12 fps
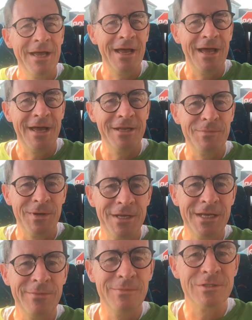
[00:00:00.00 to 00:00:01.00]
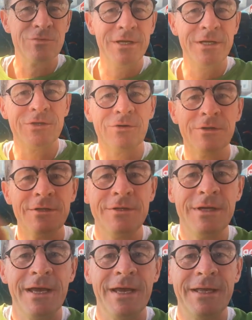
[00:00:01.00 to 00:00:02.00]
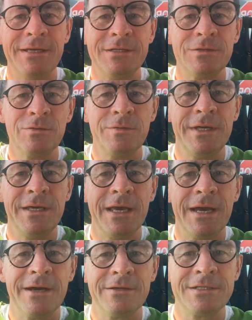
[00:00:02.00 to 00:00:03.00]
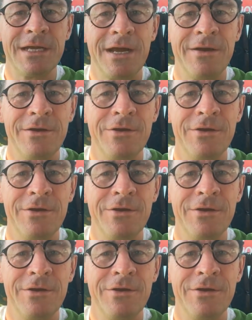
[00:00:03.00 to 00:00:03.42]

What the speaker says: And my name is Ray Dolan, and we are starting